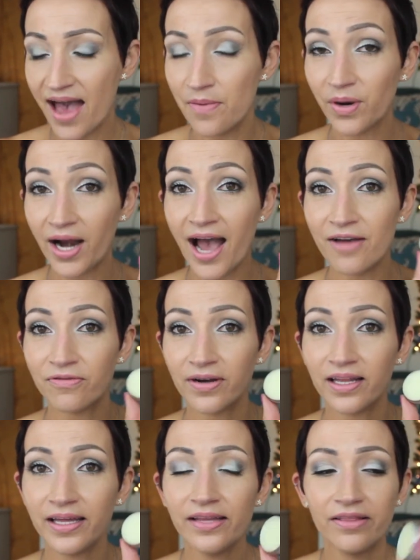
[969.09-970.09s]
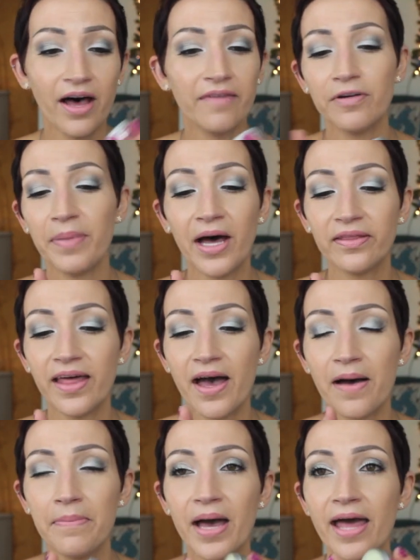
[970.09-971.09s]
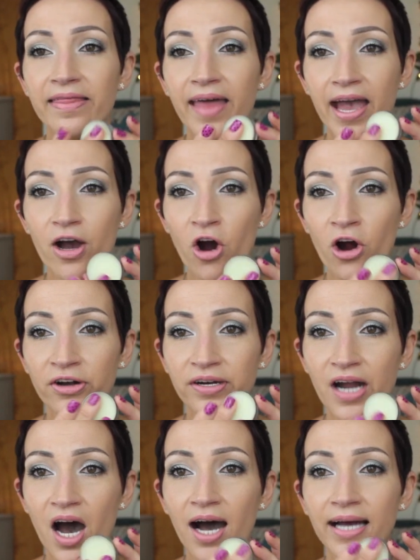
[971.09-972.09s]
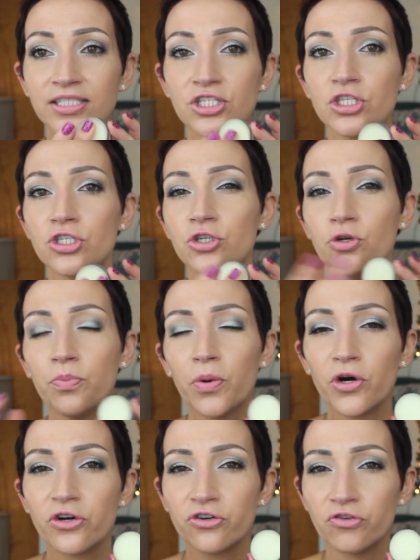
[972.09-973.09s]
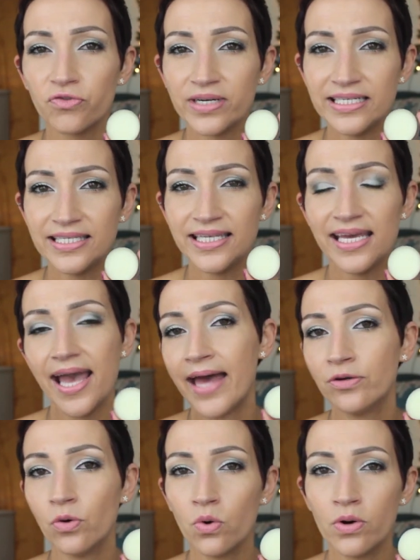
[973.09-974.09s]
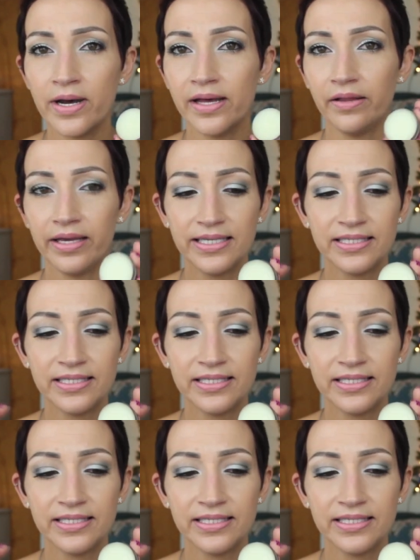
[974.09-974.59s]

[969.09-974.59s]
And what I really love about them, they are not super greasy and oily.